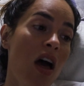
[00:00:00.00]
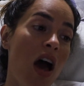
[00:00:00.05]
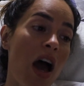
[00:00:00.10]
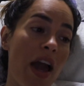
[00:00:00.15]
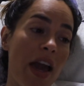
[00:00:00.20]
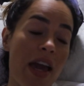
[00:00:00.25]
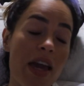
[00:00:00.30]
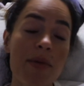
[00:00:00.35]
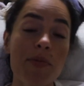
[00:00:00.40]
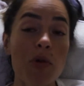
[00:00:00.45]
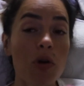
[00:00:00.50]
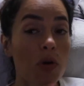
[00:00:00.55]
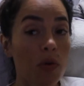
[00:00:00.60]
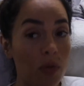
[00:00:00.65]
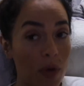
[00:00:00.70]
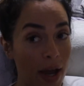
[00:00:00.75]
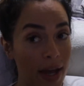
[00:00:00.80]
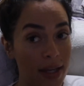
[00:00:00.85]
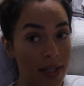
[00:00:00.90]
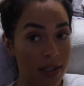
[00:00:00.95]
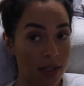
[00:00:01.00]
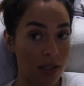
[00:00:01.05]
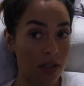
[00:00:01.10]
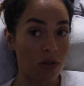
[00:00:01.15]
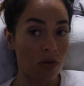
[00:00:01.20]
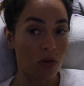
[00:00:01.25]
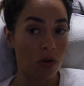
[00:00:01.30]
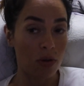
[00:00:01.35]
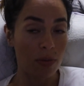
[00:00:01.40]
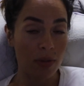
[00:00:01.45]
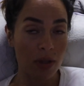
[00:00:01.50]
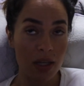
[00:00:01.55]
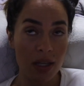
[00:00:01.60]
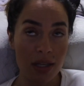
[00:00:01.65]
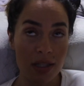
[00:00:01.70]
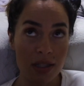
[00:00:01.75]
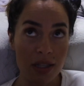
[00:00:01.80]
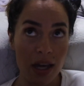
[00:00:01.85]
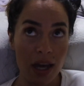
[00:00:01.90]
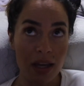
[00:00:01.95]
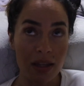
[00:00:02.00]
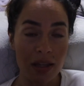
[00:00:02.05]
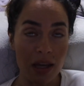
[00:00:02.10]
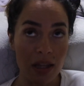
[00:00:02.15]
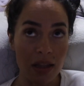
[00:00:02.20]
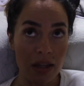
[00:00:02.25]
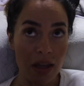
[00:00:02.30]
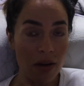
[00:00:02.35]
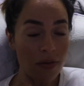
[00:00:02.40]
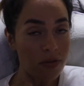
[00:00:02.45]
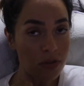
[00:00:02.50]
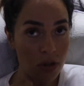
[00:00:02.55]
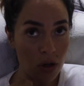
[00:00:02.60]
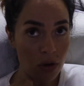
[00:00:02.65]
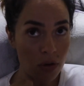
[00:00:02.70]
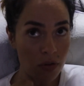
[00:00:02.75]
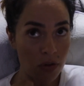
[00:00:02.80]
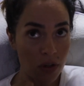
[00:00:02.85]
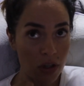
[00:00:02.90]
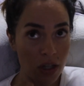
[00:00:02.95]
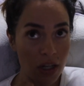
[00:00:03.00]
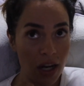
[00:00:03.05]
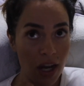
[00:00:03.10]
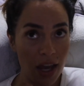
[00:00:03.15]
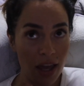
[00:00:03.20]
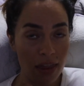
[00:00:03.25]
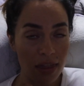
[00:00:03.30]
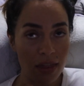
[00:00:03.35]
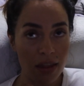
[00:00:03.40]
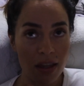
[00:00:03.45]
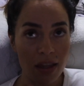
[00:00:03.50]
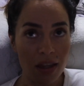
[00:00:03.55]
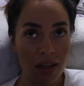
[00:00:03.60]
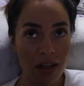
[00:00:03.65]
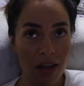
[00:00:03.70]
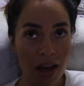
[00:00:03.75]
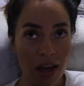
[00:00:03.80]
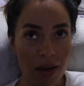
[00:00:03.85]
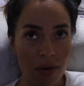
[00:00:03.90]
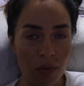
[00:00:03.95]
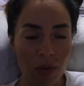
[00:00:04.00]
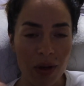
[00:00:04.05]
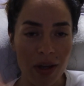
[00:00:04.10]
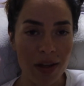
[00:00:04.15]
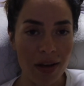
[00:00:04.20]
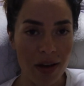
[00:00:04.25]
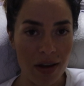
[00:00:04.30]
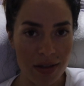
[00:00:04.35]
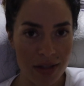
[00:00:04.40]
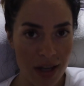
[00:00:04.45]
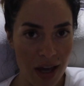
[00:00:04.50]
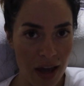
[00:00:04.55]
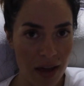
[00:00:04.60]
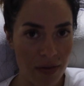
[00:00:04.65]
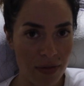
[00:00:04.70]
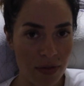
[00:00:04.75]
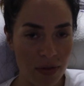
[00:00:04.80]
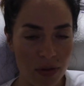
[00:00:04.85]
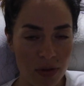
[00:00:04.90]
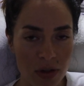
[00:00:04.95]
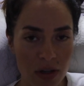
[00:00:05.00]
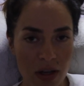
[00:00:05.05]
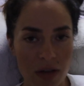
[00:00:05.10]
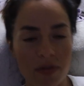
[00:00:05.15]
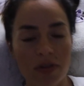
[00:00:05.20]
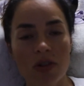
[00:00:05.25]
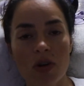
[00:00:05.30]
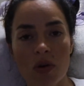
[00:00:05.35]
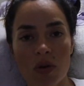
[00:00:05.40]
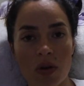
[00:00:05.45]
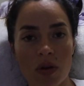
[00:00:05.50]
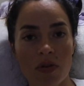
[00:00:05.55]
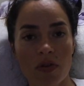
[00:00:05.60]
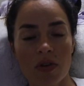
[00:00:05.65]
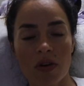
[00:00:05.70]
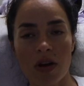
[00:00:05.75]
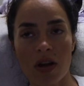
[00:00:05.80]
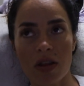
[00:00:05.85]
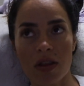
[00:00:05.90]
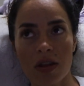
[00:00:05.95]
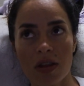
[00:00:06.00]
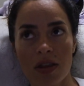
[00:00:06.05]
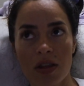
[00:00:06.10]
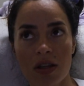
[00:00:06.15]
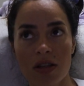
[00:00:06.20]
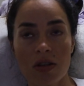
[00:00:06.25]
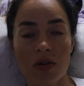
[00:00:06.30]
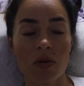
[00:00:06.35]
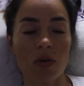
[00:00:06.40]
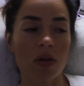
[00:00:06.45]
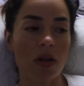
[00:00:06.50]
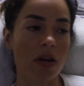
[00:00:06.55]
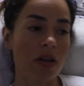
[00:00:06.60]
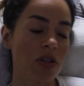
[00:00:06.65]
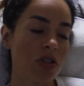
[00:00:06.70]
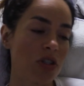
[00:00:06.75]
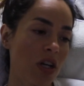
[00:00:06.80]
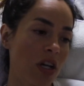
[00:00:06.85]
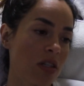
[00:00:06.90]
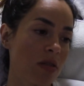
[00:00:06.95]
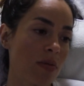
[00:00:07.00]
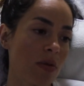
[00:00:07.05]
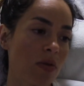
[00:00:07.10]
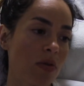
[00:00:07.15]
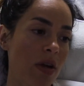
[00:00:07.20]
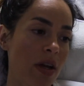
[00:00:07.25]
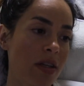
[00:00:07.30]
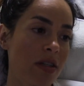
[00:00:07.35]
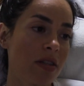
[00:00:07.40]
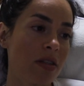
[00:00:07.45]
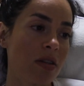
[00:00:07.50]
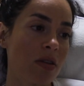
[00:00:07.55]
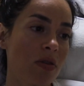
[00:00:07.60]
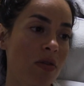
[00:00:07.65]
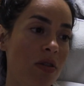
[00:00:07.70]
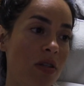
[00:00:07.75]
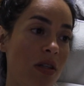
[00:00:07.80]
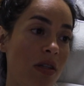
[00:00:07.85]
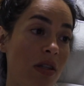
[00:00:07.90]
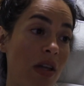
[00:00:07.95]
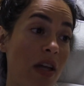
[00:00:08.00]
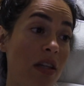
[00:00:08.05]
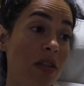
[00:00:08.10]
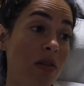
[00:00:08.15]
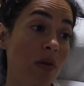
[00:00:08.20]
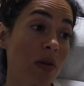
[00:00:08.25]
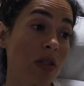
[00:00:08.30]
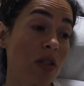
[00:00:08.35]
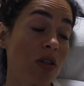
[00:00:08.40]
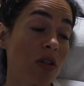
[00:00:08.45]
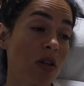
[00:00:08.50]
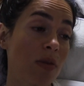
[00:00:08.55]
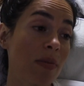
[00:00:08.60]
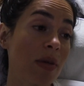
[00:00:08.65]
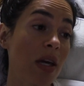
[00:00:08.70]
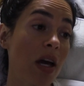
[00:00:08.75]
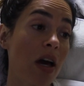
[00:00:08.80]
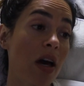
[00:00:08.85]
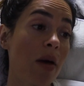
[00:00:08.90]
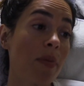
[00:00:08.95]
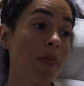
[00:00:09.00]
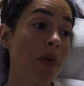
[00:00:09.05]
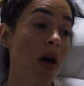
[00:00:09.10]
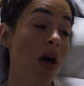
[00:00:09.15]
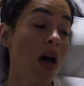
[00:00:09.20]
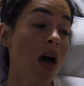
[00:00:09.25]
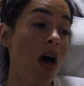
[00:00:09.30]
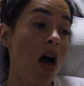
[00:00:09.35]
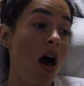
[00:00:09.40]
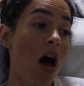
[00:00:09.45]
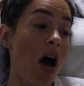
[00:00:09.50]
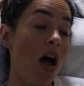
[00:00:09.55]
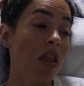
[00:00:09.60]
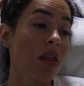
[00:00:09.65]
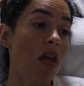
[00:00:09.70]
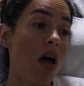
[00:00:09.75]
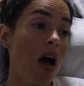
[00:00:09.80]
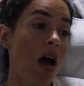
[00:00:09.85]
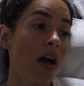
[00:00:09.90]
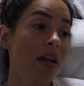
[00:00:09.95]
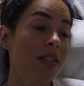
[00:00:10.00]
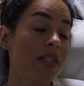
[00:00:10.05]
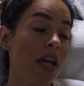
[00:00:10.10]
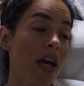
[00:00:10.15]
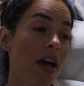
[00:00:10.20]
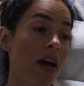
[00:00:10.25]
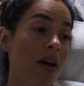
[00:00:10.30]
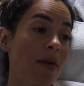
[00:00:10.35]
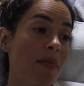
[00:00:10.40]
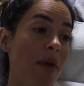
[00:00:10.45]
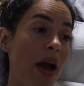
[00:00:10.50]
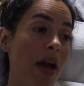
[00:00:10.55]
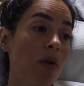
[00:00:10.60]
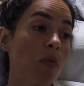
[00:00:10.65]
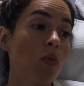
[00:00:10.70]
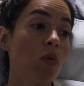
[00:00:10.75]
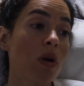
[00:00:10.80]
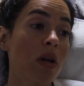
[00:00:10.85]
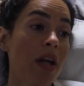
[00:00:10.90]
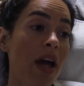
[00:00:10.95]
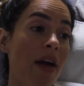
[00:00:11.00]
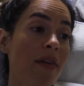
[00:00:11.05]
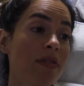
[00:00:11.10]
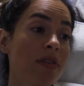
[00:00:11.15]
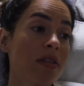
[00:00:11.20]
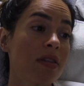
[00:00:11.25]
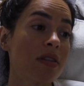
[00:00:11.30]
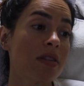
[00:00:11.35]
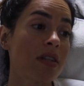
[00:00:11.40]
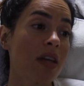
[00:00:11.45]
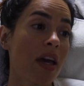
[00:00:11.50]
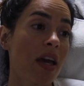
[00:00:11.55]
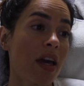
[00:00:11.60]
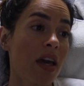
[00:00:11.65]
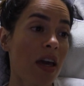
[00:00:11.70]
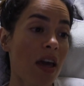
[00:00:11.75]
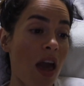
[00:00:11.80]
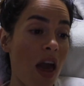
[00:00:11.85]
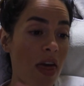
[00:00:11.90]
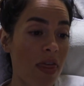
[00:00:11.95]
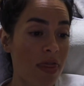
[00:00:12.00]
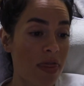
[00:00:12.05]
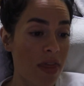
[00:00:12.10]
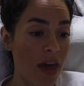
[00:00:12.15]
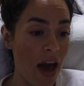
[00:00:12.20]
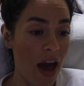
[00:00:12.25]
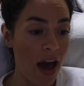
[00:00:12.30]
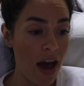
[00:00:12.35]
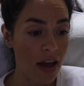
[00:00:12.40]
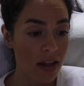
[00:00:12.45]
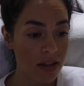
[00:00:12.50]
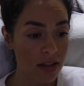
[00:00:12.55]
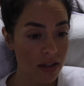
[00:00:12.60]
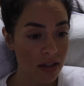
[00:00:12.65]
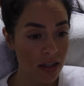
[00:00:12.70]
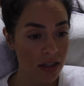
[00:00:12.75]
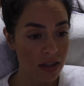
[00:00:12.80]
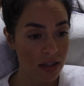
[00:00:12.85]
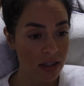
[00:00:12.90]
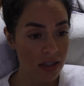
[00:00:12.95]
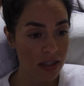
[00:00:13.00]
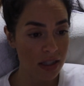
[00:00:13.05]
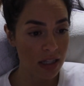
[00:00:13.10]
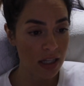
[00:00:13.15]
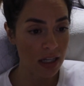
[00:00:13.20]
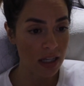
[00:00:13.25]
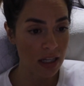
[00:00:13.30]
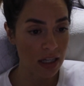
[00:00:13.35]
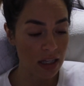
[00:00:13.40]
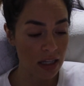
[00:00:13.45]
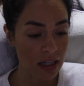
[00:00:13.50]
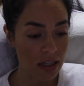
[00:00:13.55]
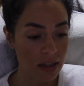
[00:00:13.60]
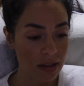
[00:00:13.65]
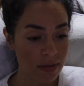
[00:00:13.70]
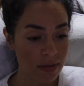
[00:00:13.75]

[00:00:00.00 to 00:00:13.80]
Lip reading: ate more rice than normally because I had that leftover, and then I went and got Thai food, and I totally forgot that they do a lot of jasmine rice too, so that's what took me up a lot. I would have to say that, let's see.